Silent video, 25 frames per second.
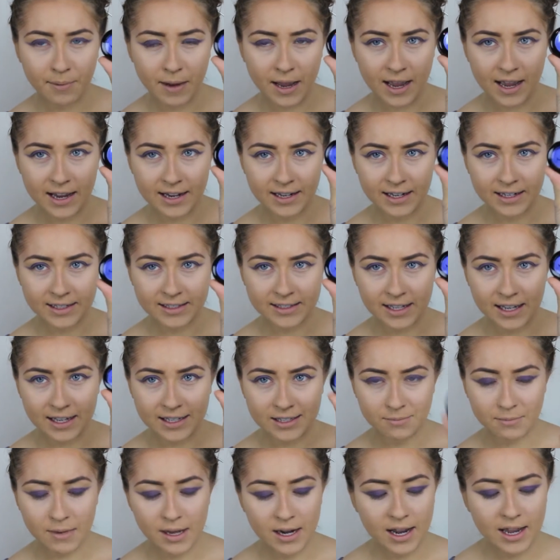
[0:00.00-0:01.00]
by NYX
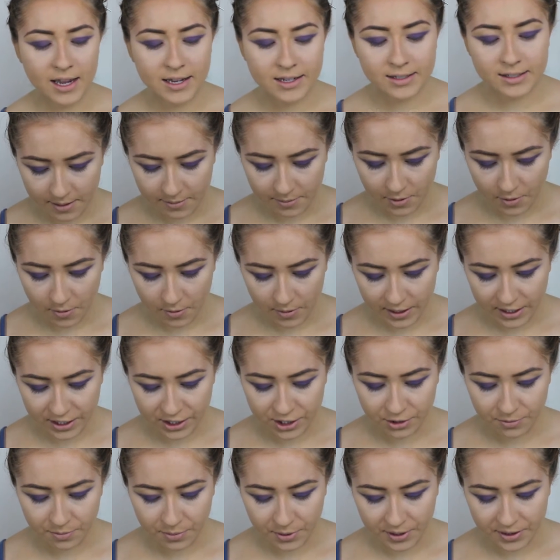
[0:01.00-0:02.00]
Cosmetics. I'm going
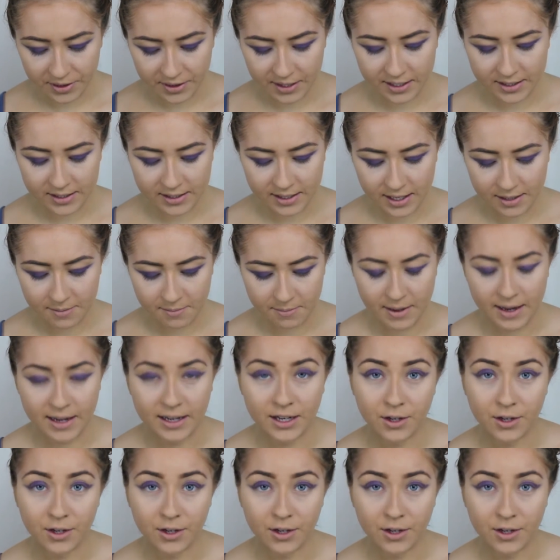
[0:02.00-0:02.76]
to put this in my